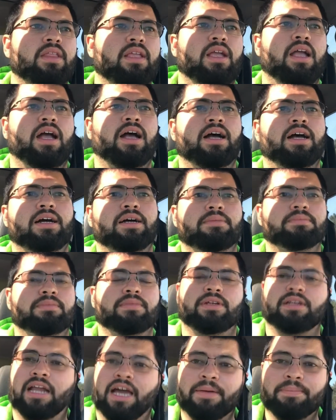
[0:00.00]

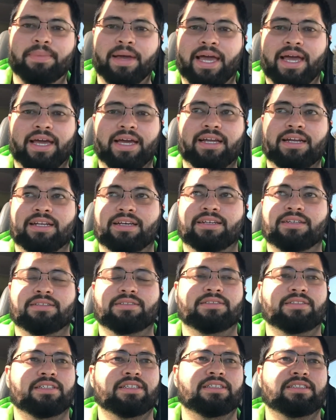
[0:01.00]
um, not bad.
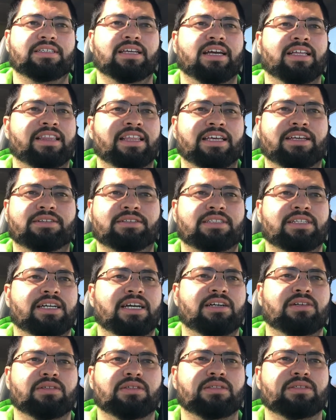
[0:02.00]
Like I said, I think a t
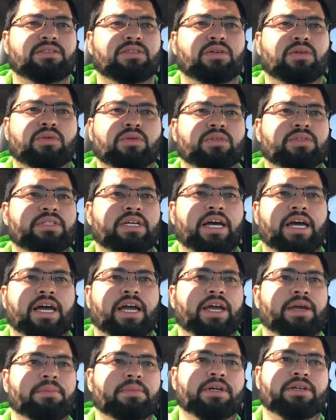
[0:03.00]
total
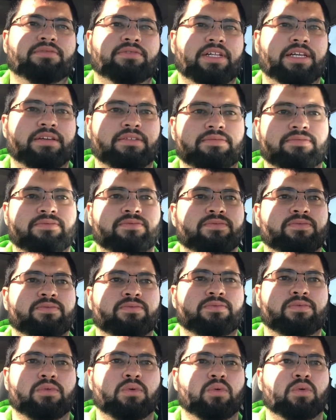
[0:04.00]
time of like
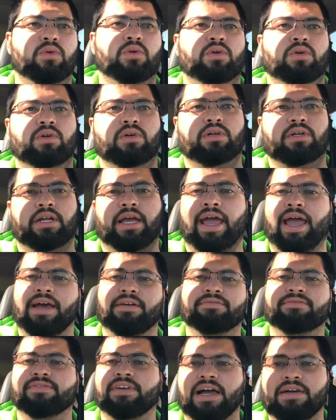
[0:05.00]
four and a half,
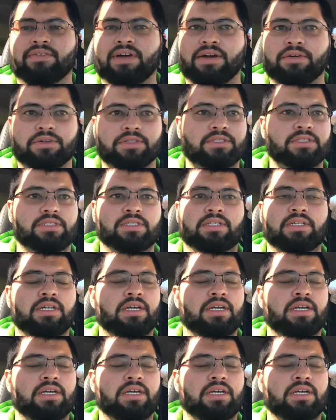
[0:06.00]
five hours.